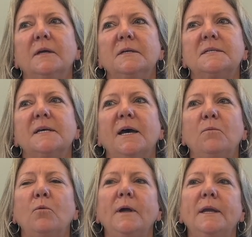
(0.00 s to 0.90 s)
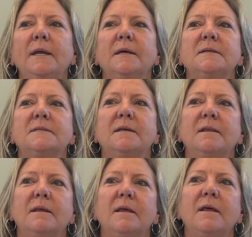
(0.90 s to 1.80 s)
decide what it is that
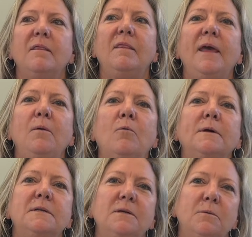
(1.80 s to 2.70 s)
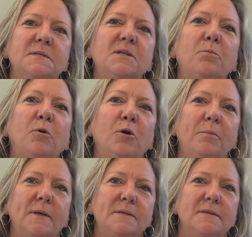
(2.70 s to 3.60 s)
they want to do, what's their
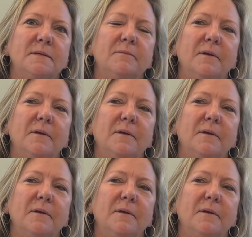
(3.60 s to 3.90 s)
purpose,